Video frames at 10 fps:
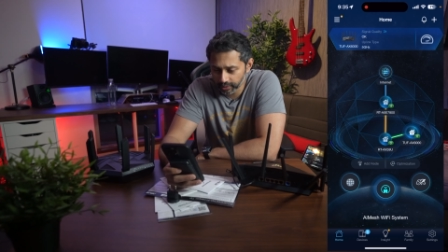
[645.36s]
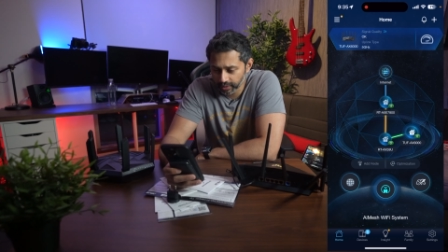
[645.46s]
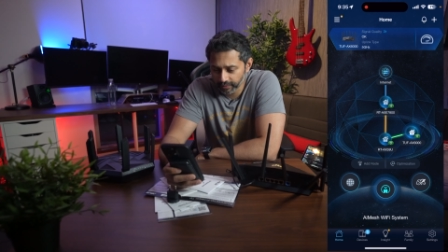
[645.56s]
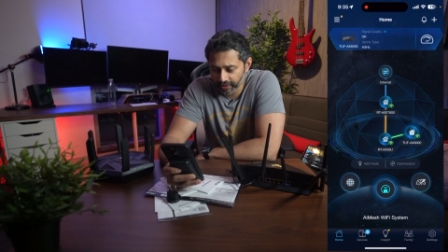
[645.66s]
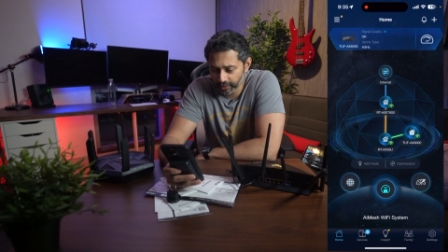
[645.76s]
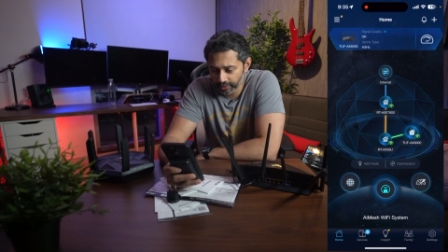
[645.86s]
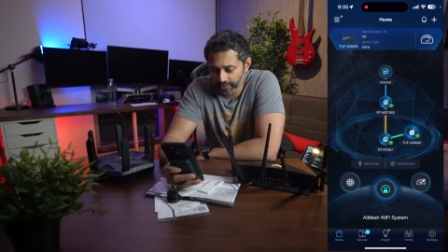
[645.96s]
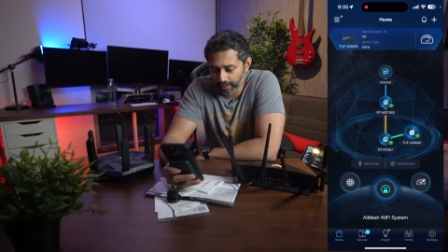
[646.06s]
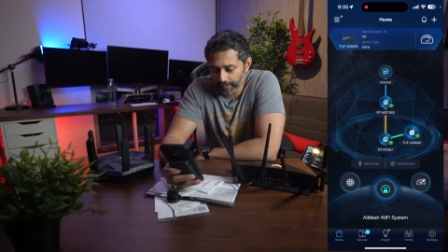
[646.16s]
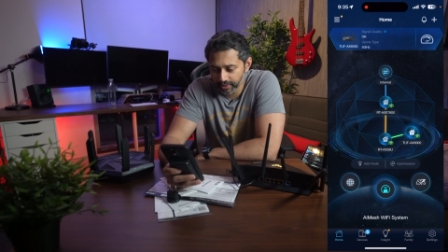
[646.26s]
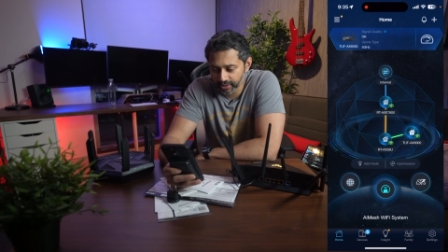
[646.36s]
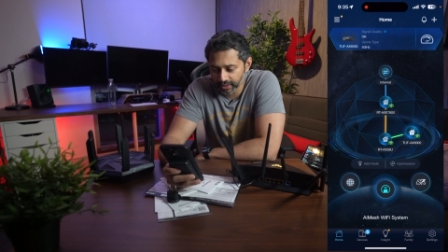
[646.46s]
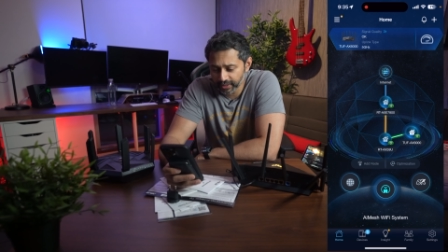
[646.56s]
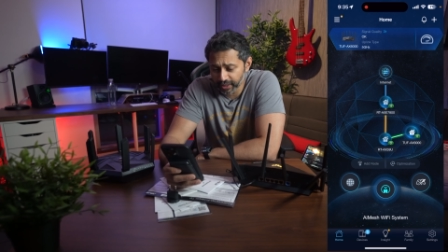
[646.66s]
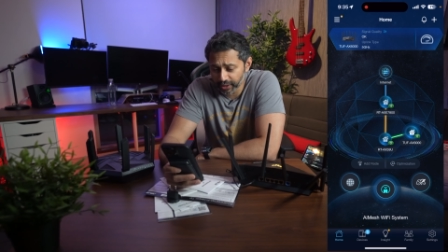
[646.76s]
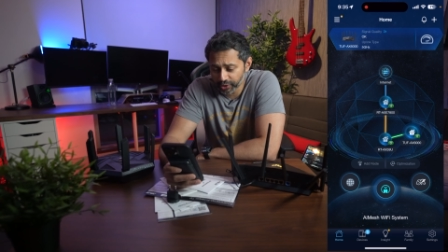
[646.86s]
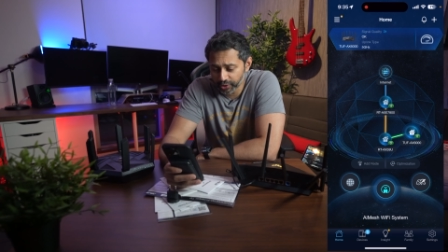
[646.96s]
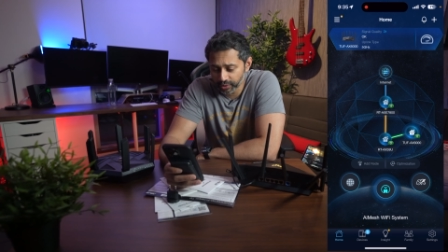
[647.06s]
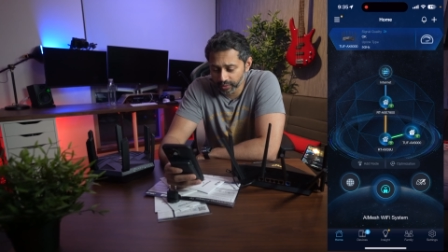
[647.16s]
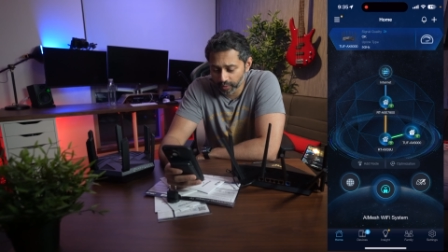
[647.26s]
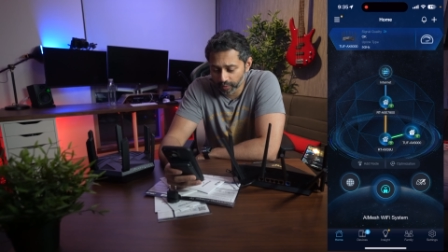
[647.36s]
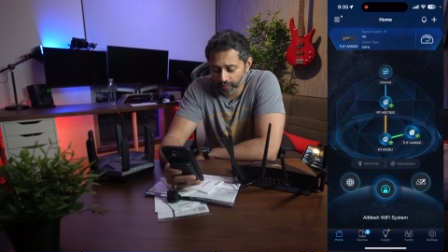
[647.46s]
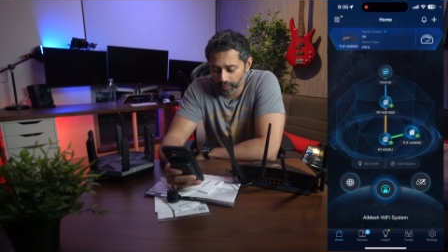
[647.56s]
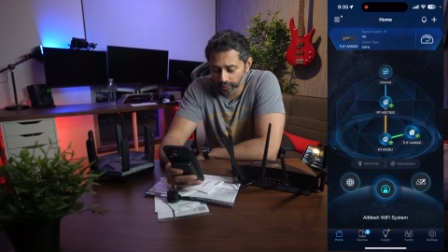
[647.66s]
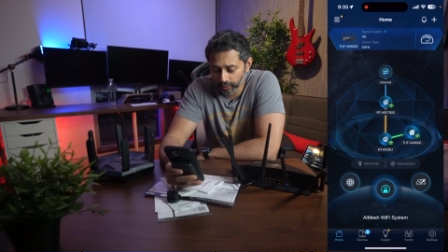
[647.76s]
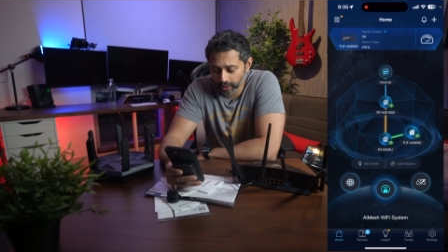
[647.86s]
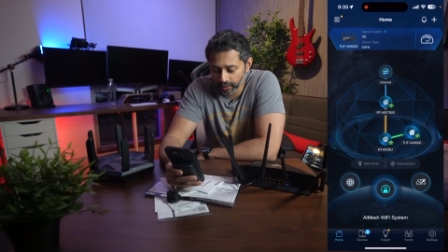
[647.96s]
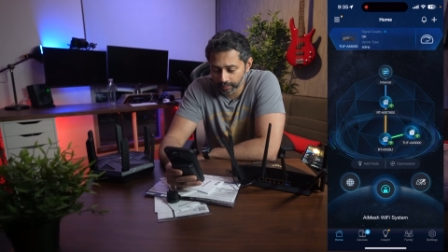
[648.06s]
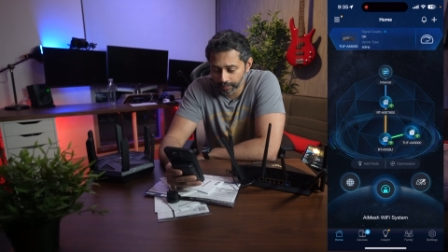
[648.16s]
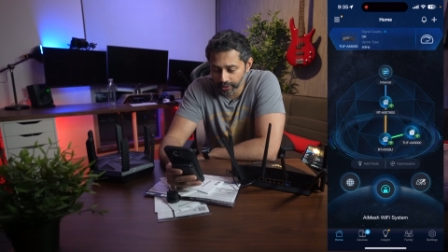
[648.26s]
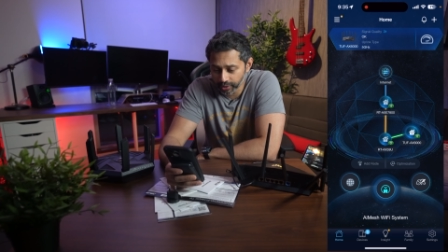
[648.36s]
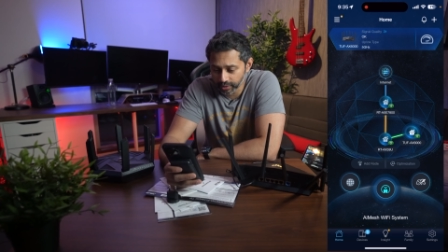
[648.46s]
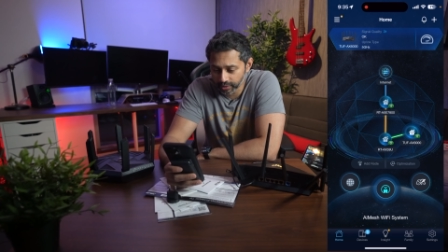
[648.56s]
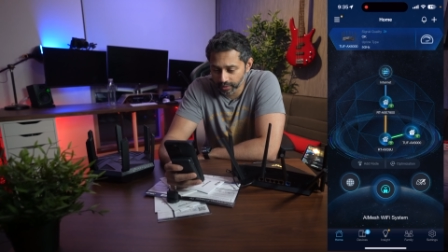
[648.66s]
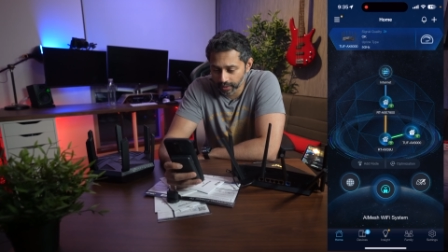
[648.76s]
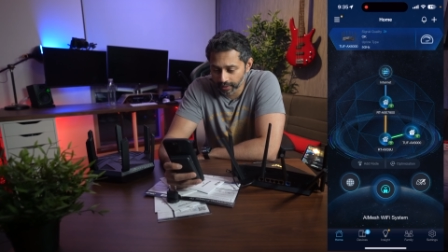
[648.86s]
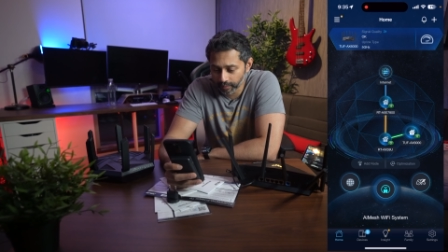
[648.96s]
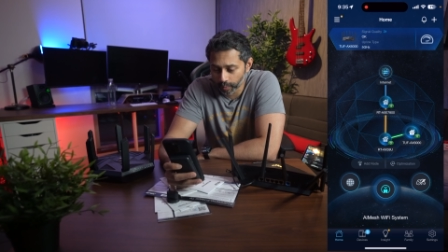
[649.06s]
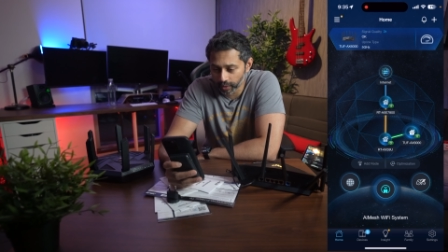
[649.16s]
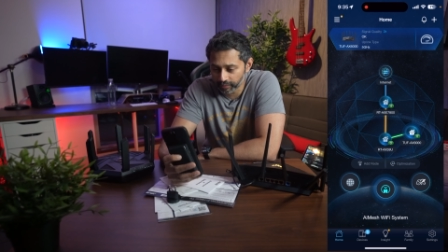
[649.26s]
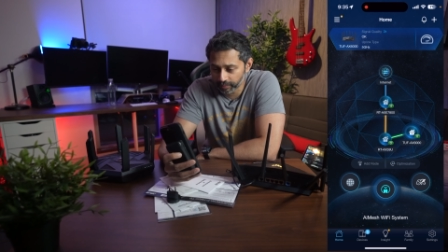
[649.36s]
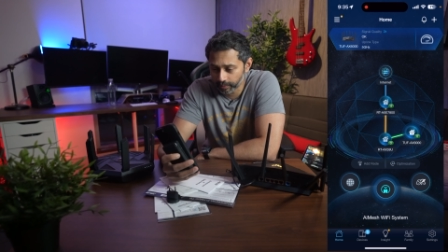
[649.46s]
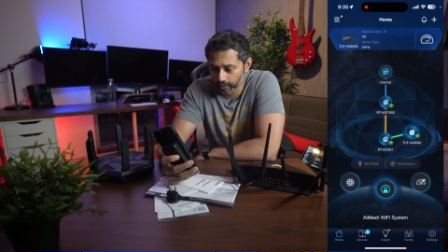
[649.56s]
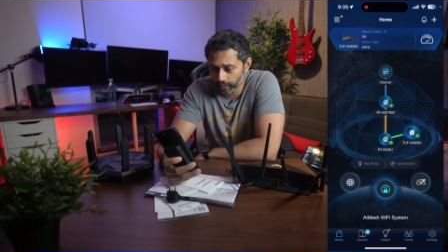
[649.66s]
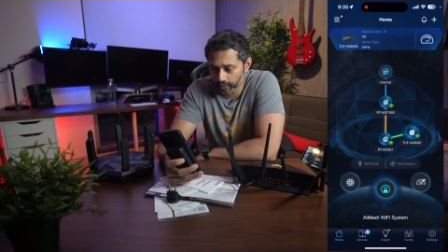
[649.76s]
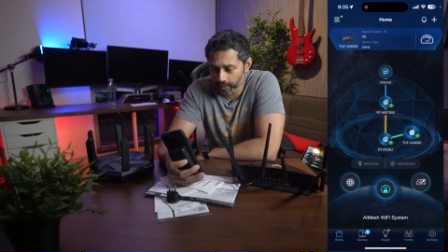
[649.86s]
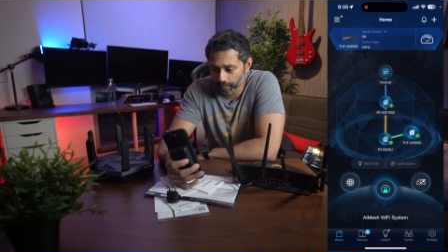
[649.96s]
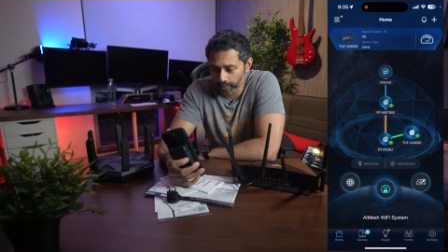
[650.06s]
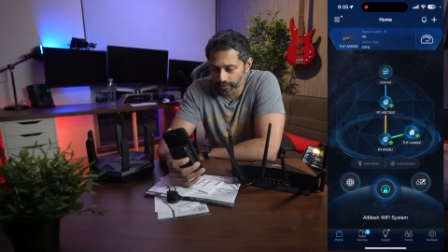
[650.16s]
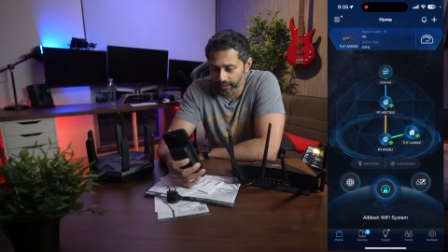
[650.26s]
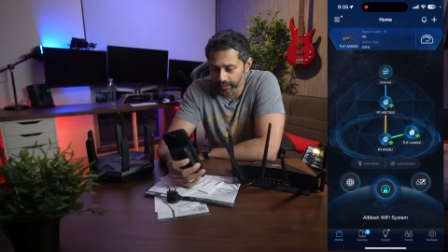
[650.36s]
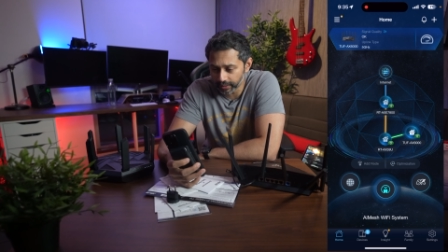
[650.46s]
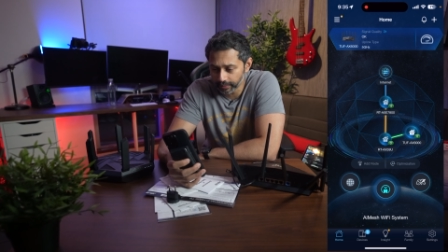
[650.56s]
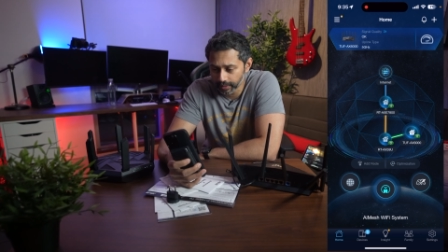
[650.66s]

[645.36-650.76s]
you get a very good representation of all your current meshes. So I have one hooked up already.